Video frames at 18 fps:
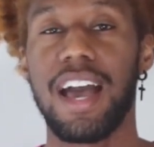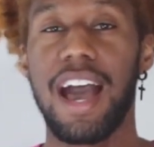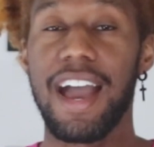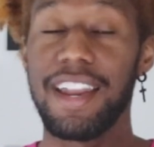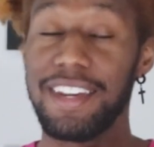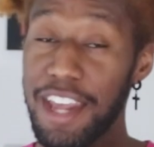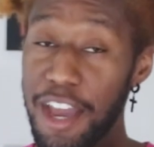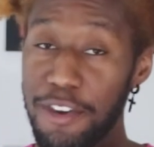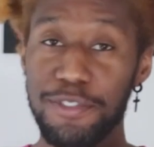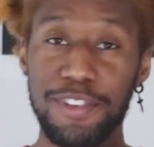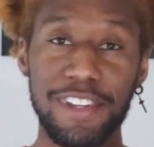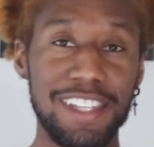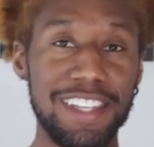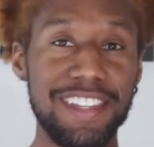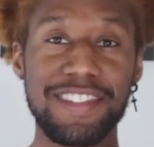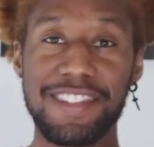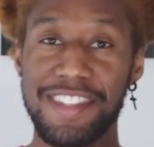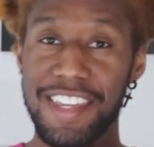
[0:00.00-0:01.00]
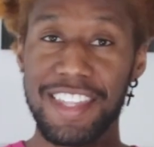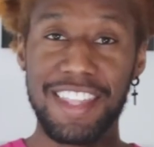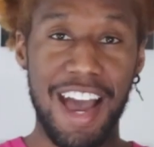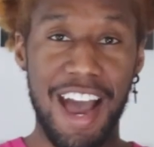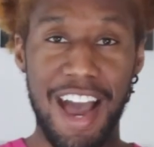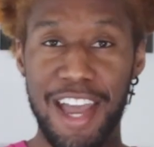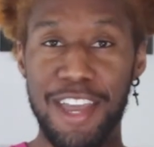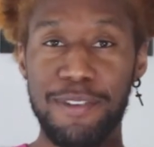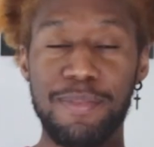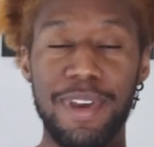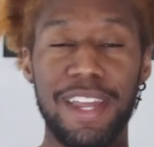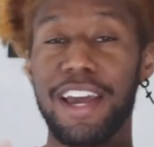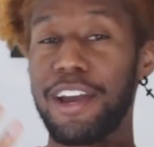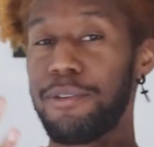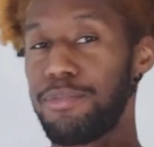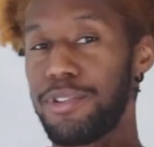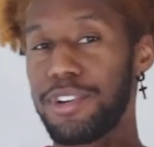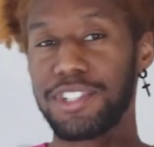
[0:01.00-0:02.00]
I definitely see the hype, and
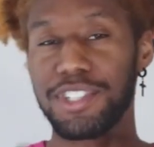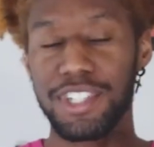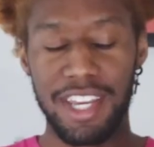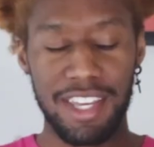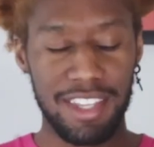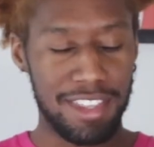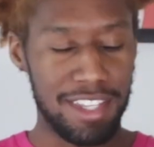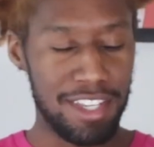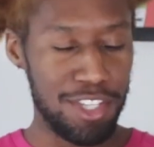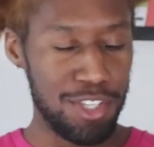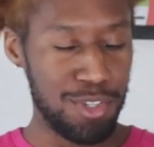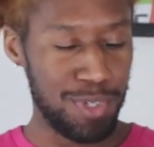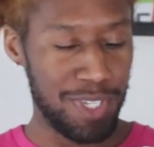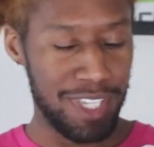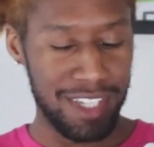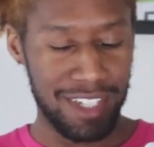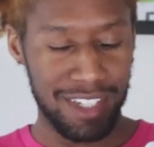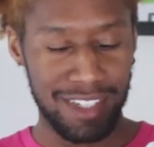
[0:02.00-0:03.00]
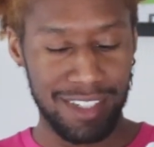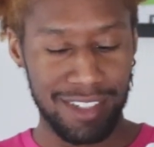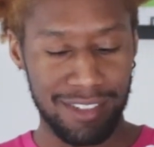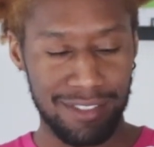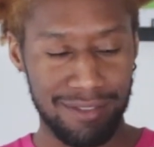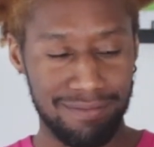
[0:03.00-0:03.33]
I appreciate that you can